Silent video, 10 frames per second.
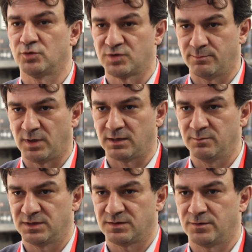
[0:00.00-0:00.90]
those
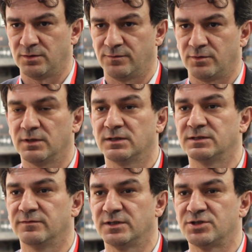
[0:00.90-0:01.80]
apartments for
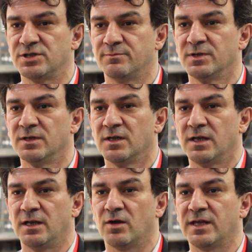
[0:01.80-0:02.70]
relatively cheap.
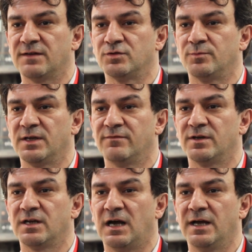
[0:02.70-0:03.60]
Now they have to pay
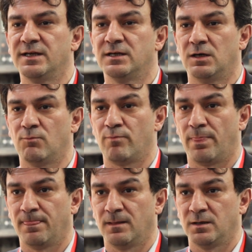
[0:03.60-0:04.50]
very high
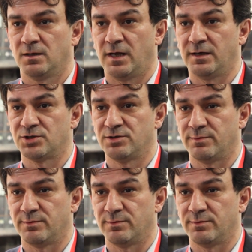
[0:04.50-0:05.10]
energy